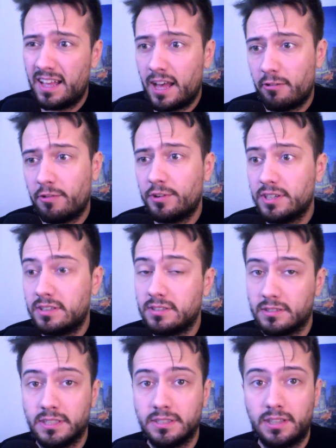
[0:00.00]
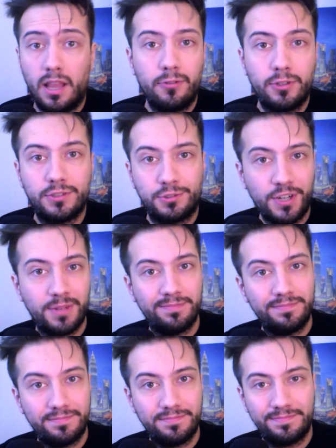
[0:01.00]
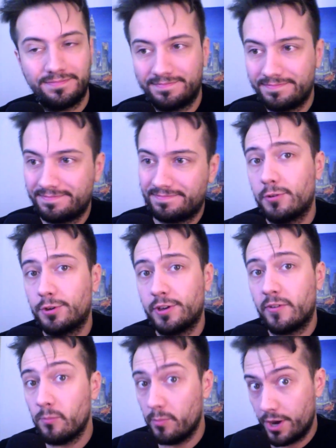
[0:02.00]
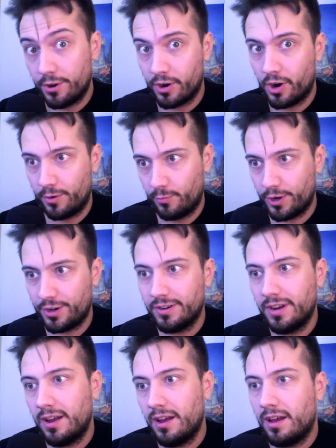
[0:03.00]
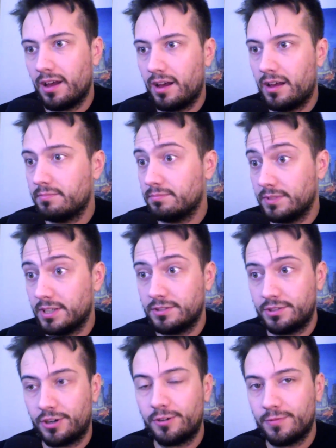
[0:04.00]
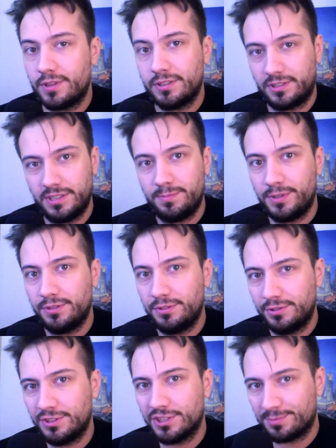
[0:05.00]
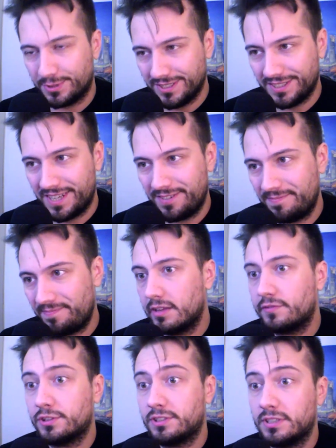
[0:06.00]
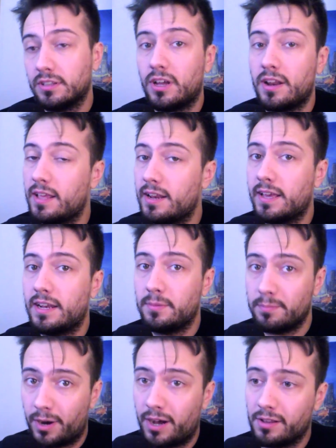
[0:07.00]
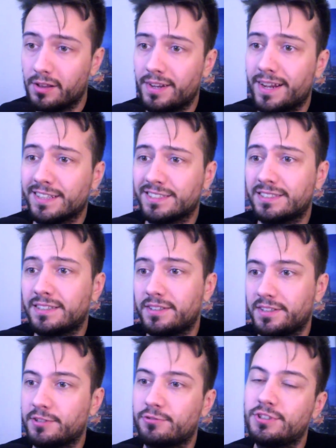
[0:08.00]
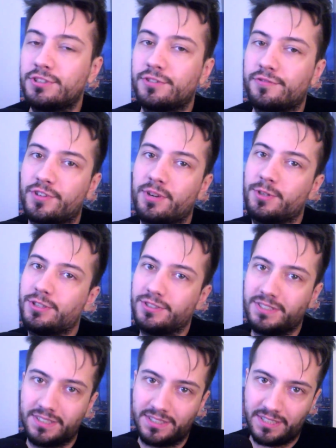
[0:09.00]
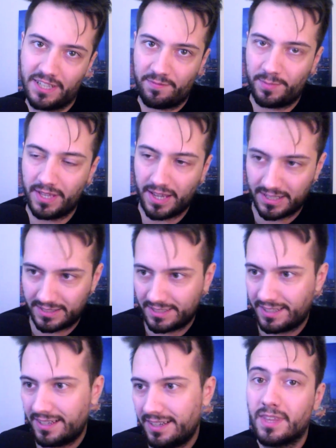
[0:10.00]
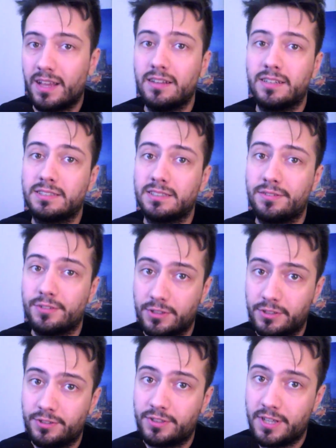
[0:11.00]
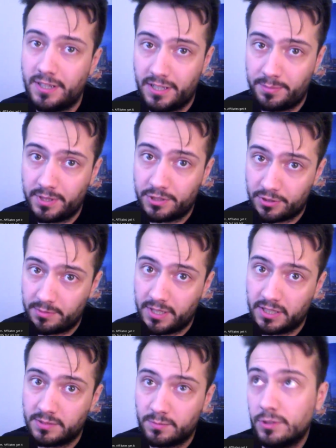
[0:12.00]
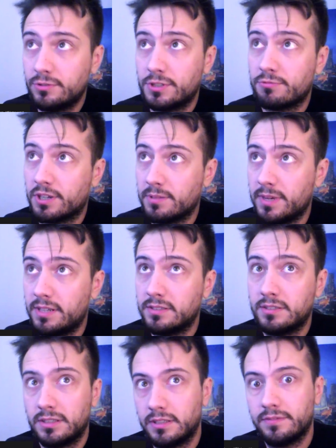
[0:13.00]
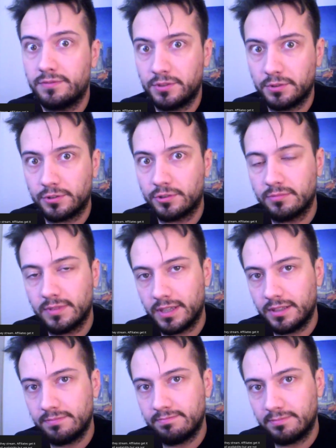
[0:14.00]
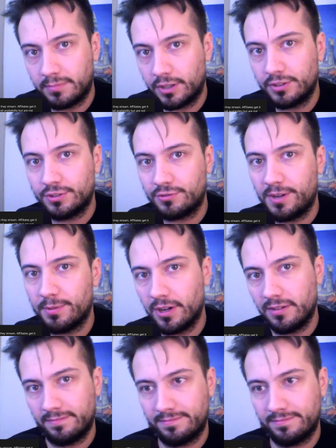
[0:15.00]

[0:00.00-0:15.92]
However, it does allow you to stream. If, however, you have better hardware, then start with the CPU usage preset. If you're still not hitting any bottlenecks, increase your frame rate to 60 FPS. And as said earlier, 1080p streaming is mostly recommended if you're a partner streamer.